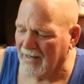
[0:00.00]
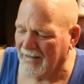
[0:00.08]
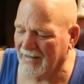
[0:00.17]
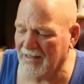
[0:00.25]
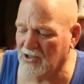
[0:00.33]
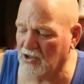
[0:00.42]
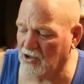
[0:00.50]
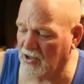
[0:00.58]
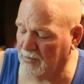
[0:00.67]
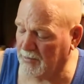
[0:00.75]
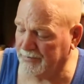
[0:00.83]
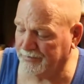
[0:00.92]
Ladies and
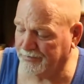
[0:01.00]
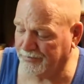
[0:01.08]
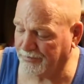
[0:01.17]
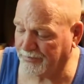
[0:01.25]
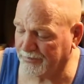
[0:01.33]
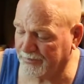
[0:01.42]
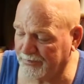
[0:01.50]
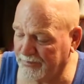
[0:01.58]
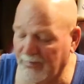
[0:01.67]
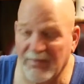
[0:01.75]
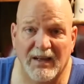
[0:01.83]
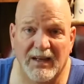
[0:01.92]
gentlemen,
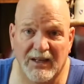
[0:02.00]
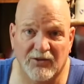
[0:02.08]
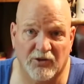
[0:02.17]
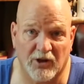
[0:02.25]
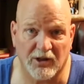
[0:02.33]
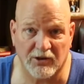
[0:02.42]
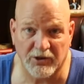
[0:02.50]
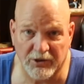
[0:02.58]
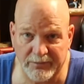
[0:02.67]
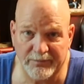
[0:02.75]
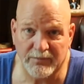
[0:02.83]
it sucked too.